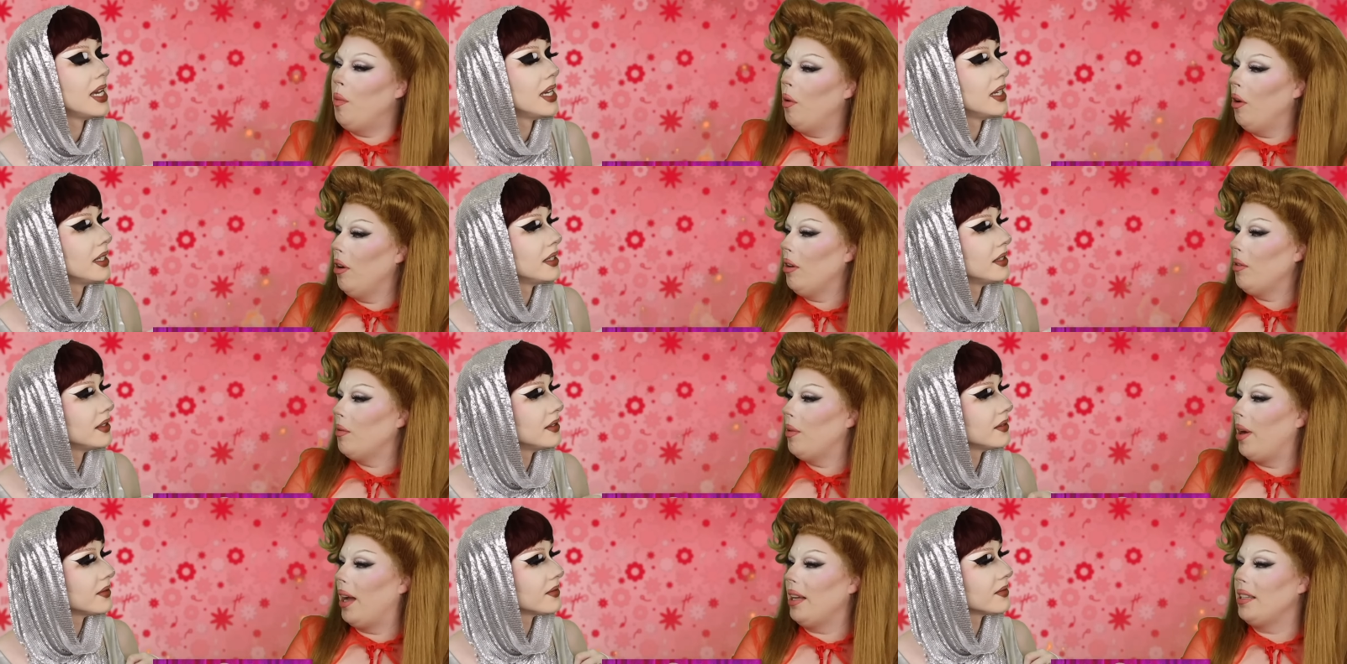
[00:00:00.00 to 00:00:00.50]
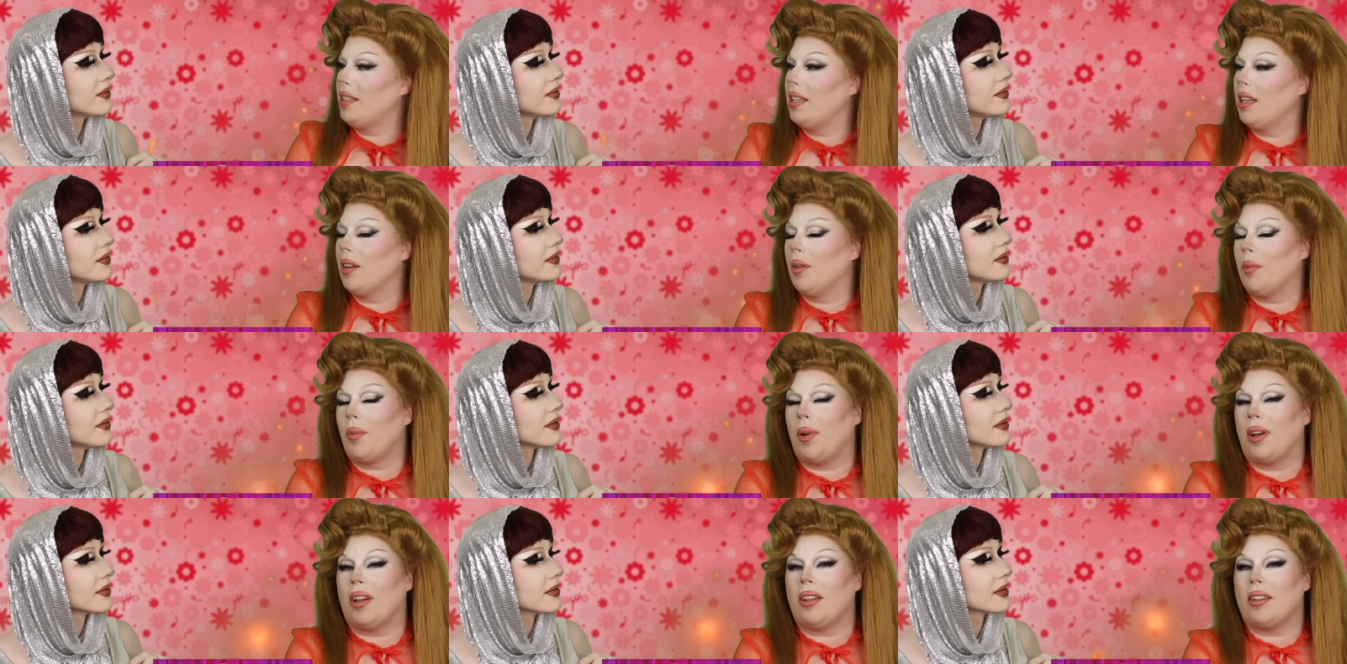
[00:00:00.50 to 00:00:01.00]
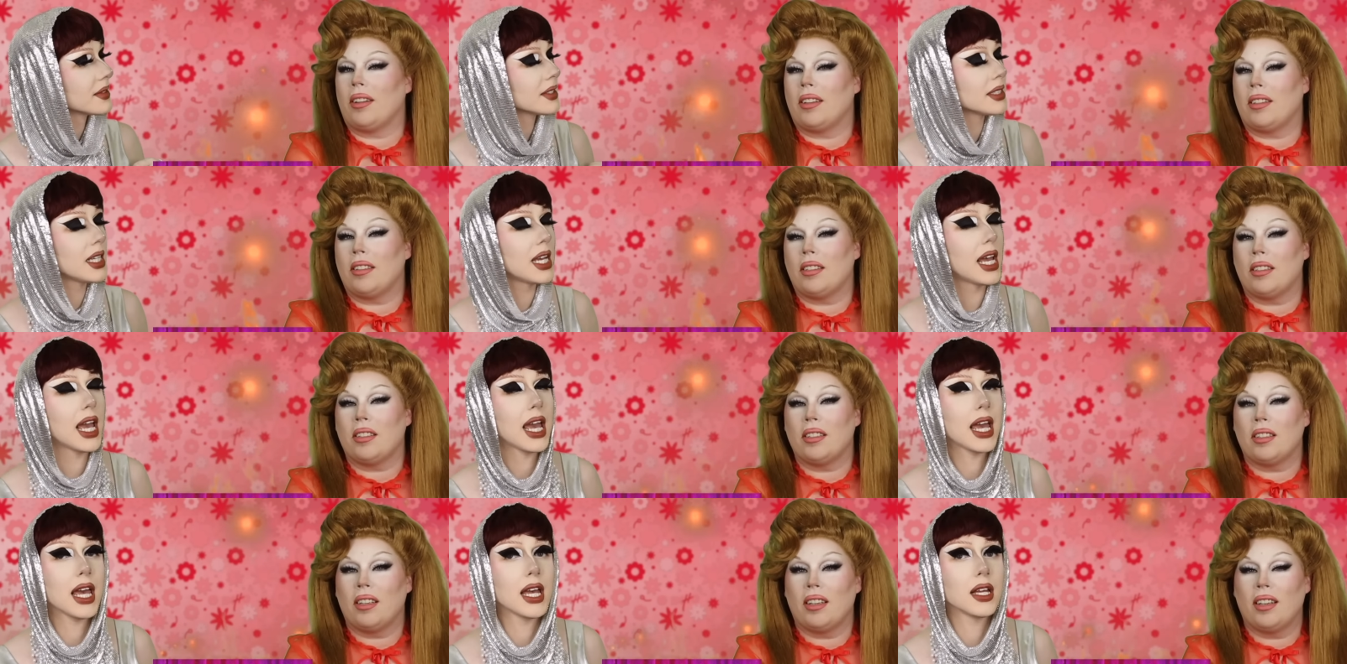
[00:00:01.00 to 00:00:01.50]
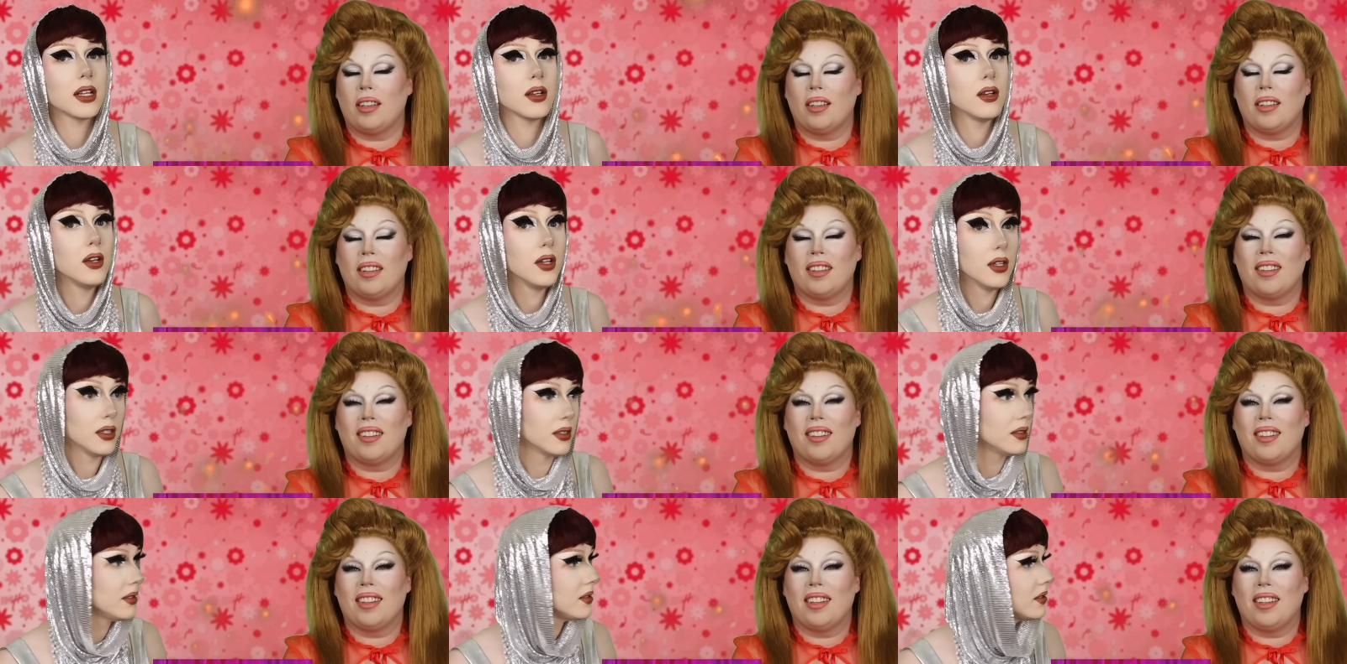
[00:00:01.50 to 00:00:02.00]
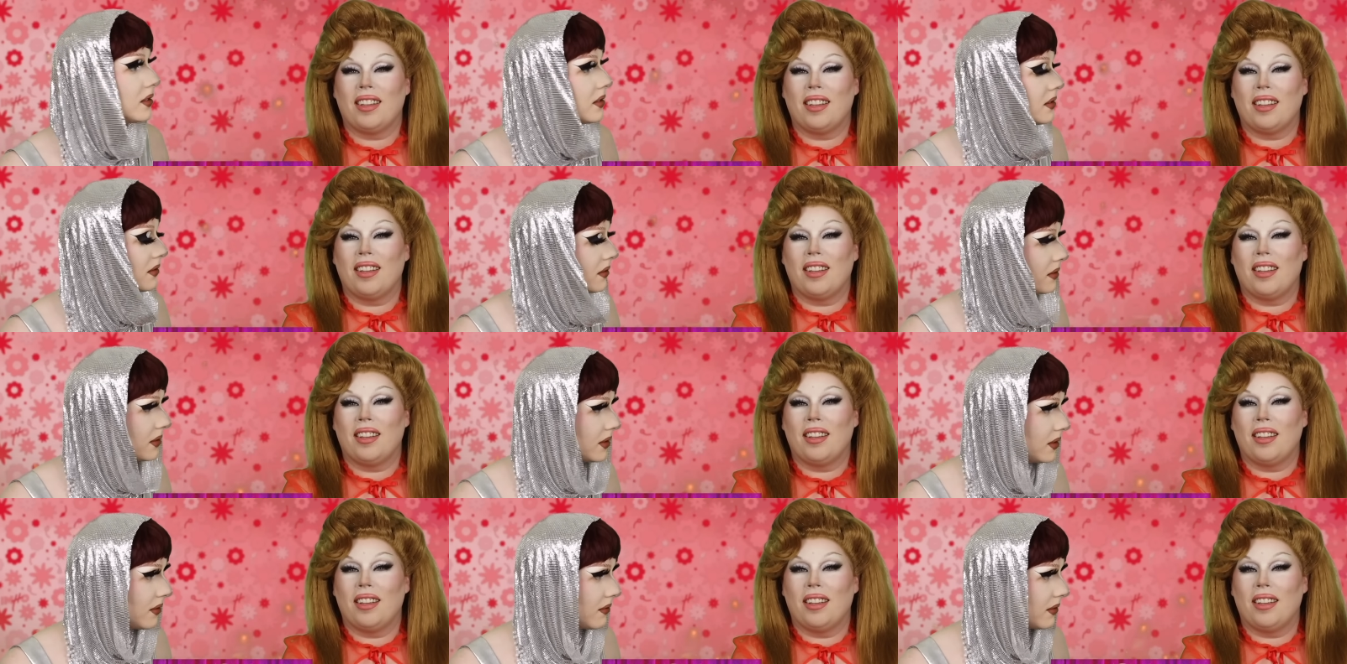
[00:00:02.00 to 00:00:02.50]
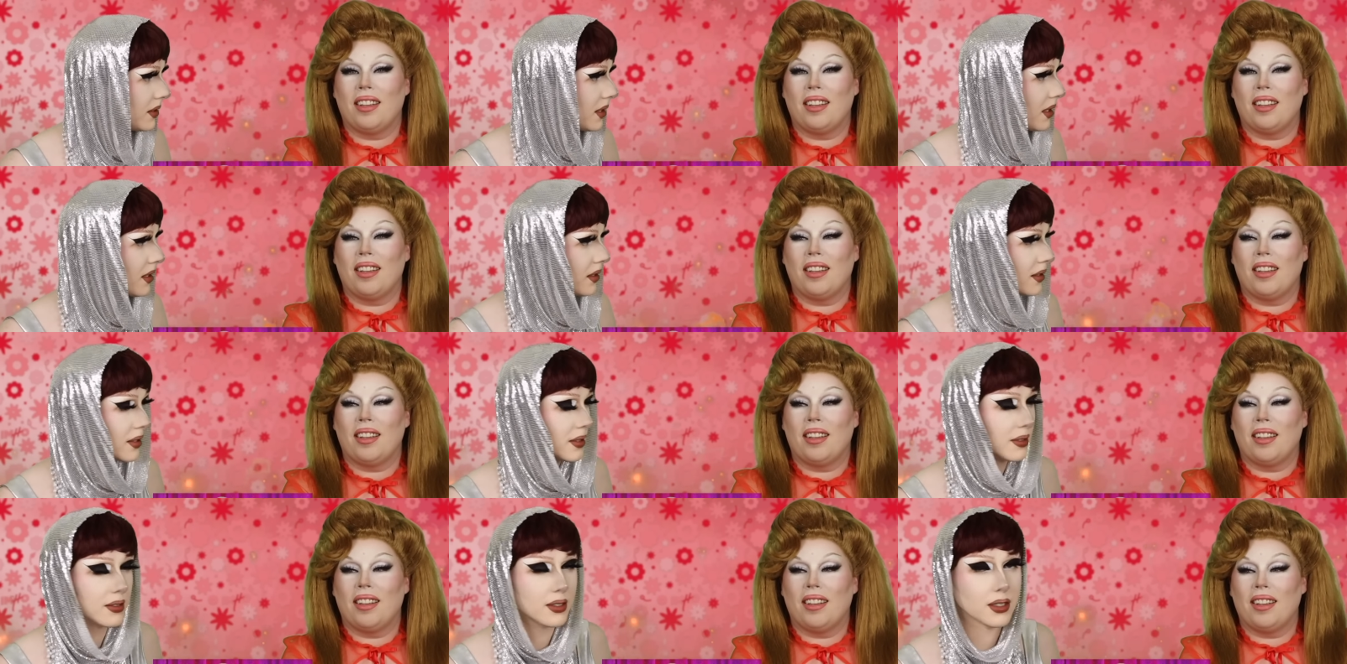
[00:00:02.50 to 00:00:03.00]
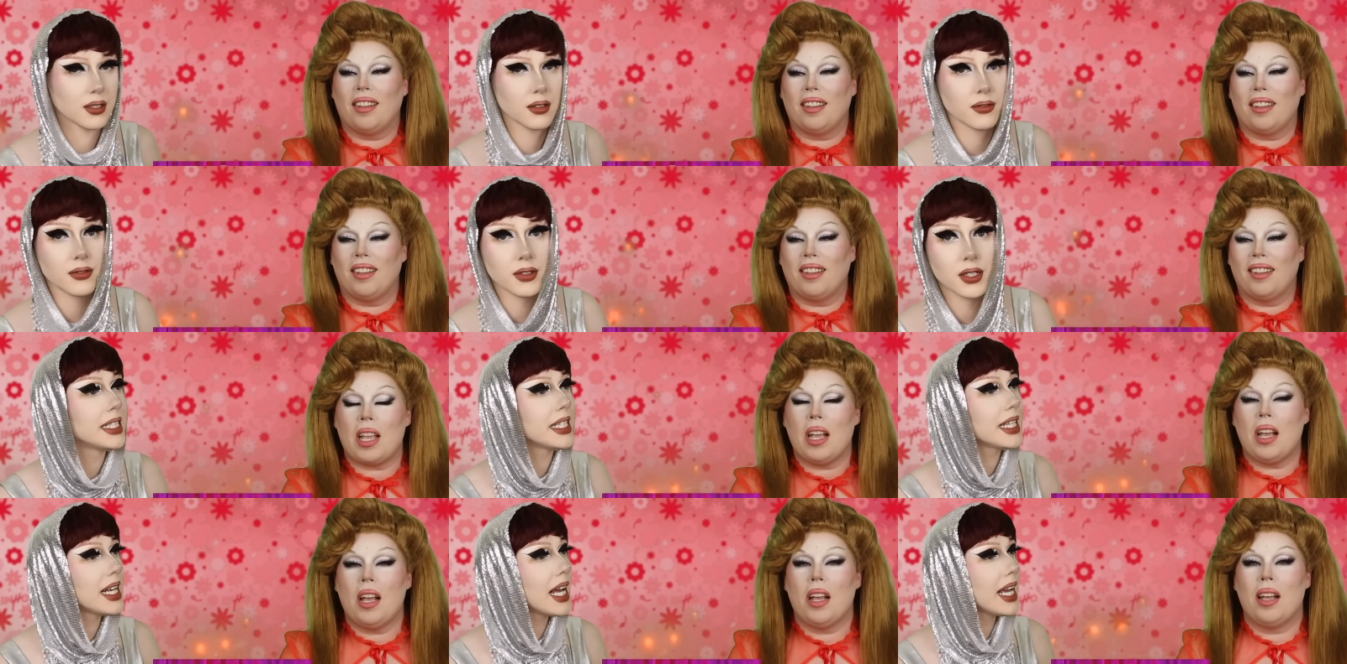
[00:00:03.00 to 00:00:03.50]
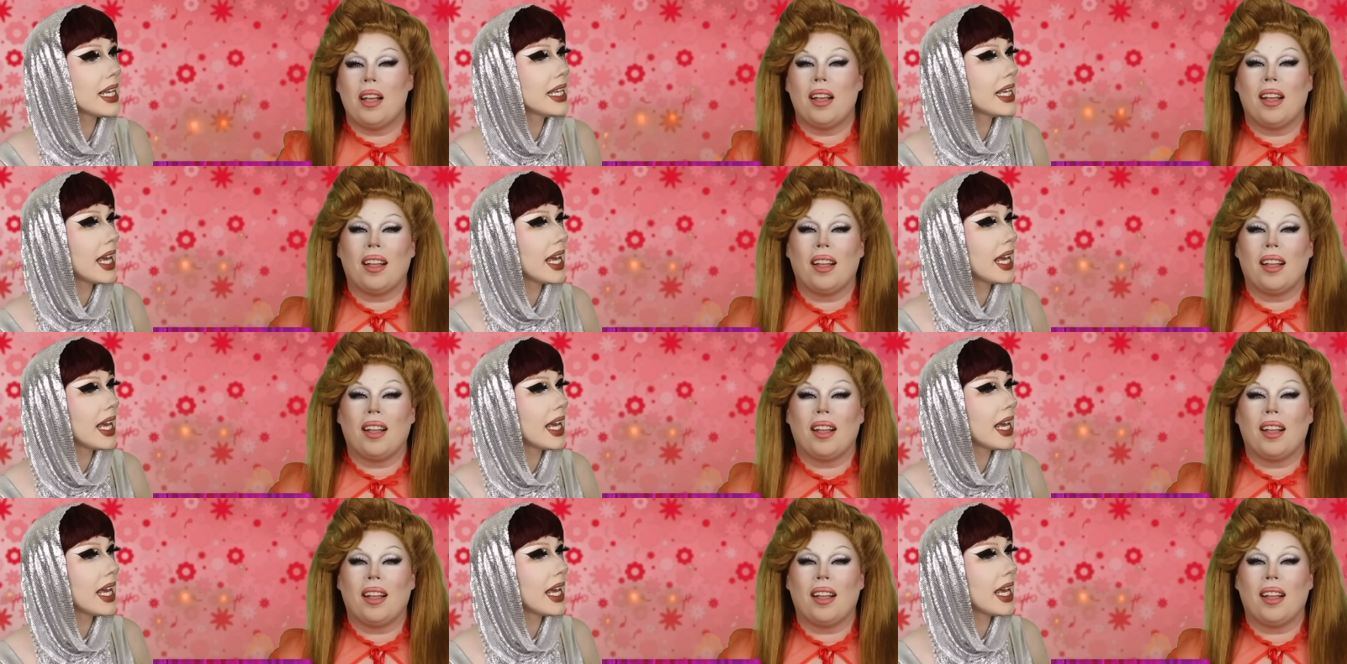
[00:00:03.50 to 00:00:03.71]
Speaker 1: work right near one.
Speaker 2: And don't dox yourself. Did I